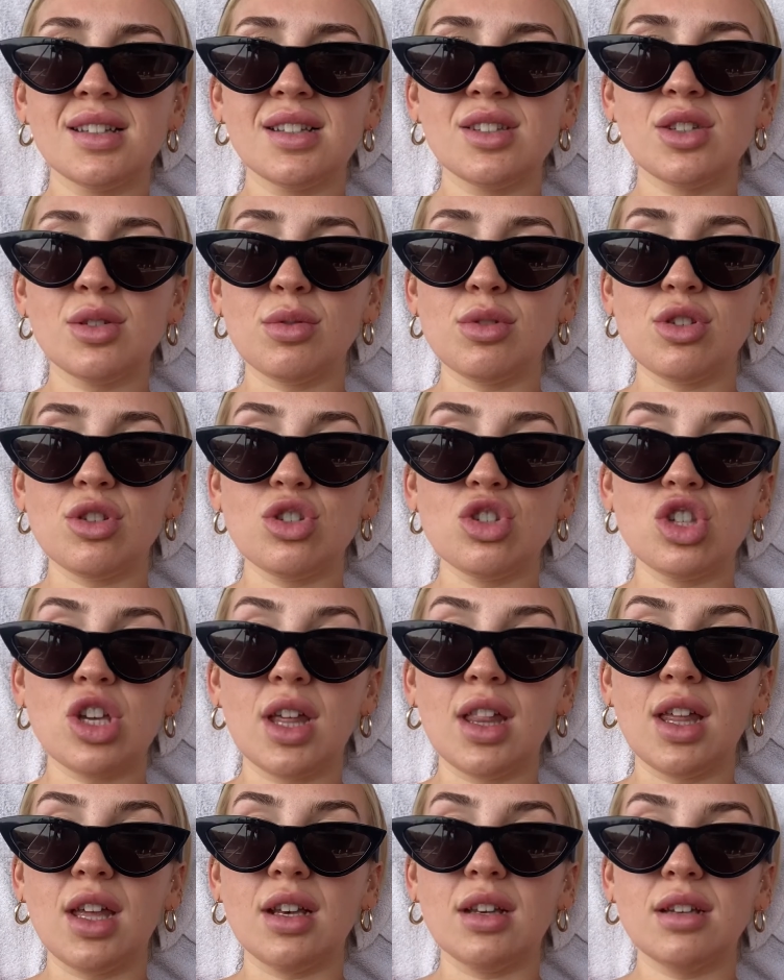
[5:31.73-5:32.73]
So we're just
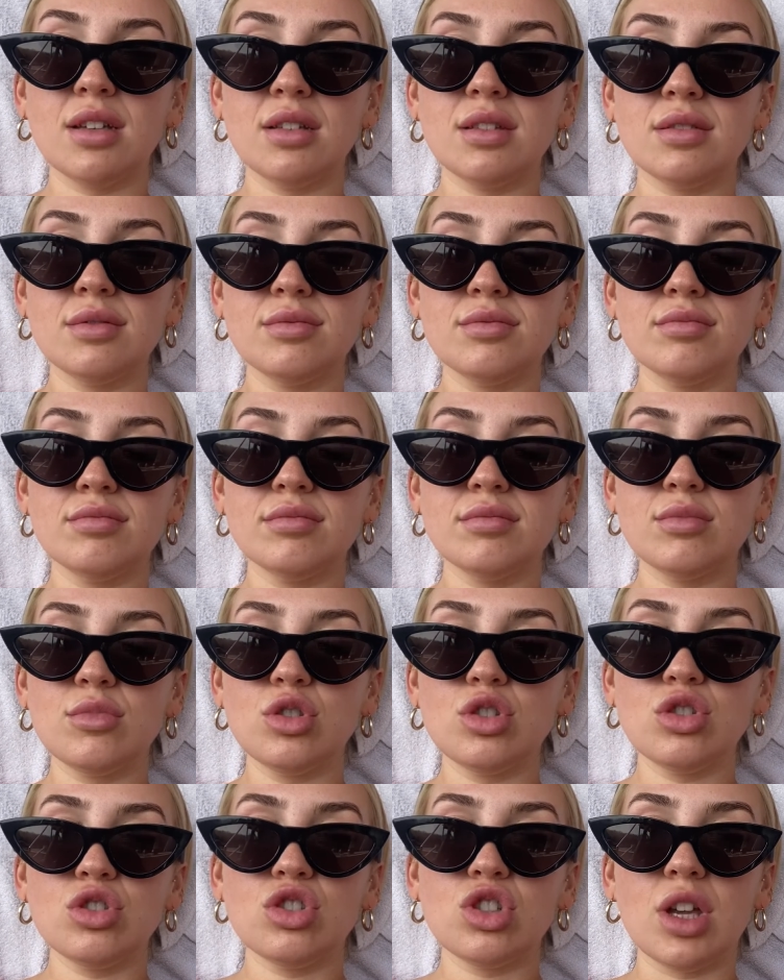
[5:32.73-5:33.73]
chilling.
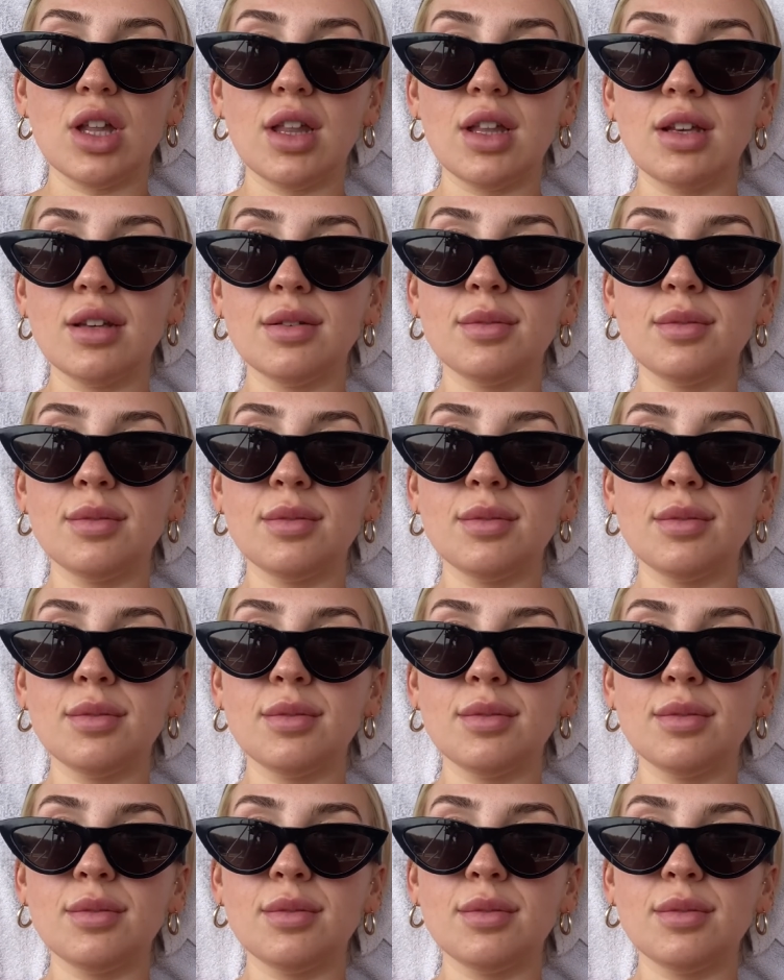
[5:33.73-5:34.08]
We're just chilling.